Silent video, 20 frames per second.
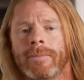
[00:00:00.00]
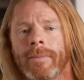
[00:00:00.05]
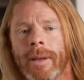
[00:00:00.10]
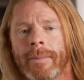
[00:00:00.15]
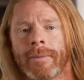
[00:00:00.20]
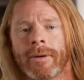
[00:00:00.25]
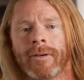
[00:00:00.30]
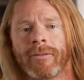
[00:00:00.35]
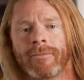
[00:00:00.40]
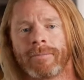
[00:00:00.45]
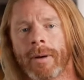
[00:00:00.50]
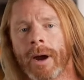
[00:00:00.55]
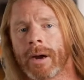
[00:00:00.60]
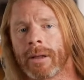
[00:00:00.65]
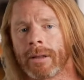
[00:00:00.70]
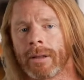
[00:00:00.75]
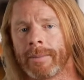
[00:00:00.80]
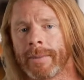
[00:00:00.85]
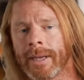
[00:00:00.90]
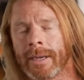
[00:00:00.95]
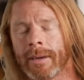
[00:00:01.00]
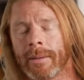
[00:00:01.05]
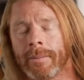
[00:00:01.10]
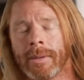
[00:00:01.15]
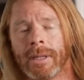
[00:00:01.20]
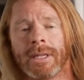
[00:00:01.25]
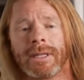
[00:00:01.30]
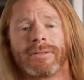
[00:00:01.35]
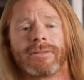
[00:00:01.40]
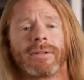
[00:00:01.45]
member of parliament,
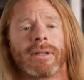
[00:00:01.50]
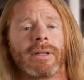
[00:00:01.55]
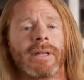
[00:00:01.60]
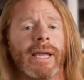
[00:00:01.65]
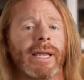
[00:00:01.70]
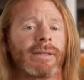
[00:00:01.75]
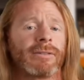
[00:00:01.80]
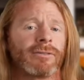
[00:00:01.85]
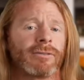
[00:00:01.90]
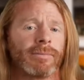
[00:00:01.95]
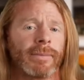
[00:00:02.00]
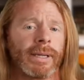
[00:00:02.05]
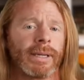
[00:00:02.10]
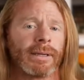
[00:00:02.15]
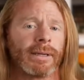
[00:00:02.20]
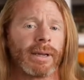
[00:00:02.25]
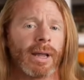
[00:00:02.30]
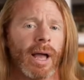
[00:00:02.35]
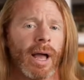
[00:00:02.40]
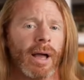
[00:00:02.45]
Melissa Lantzman,